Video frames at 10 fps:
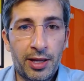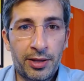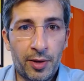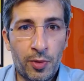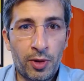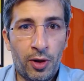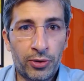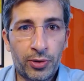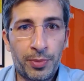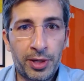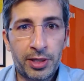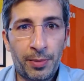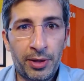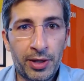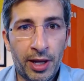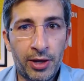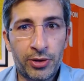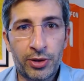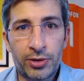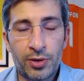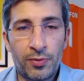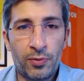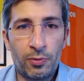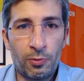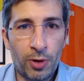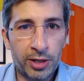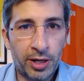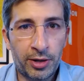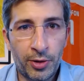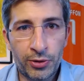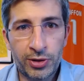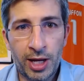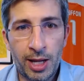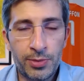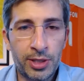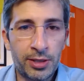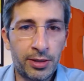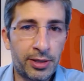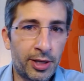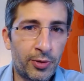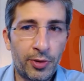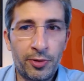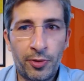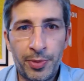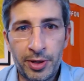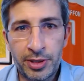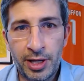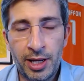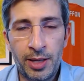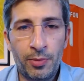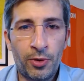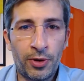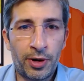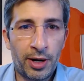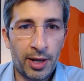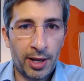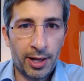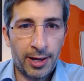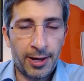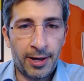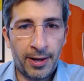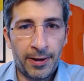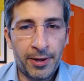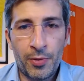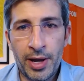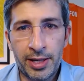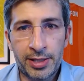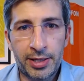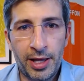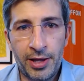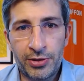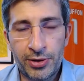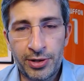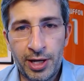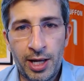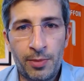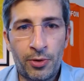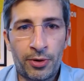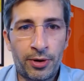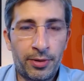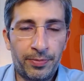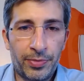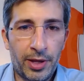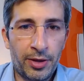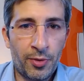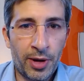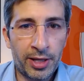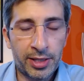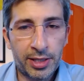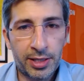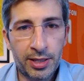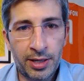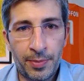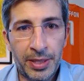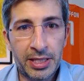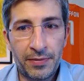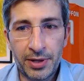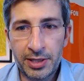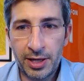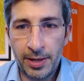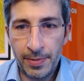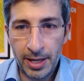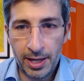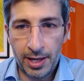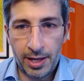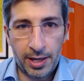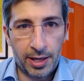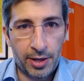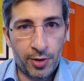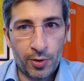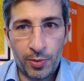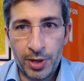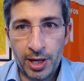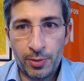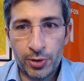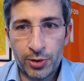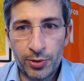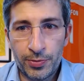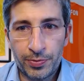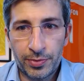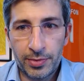there will also be some indications of what are those times in Central European time, or US Eastern time, or US Pacific time. You will be able to,